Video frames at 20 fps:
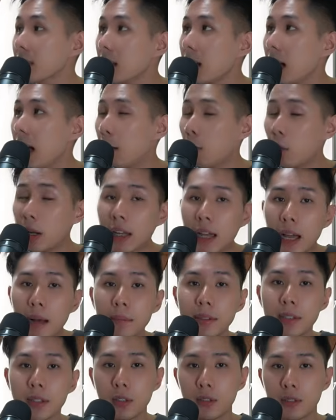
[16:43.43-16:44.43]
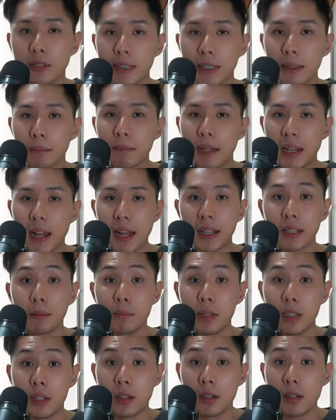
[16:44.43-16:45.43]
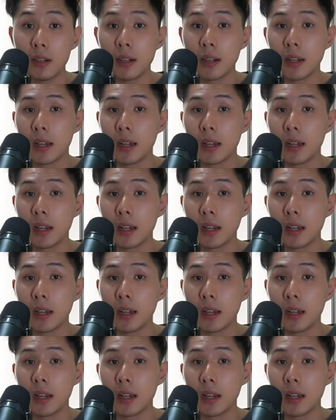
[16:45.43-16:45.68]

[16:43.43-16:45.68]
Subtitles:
And when it comes to using magnetic media,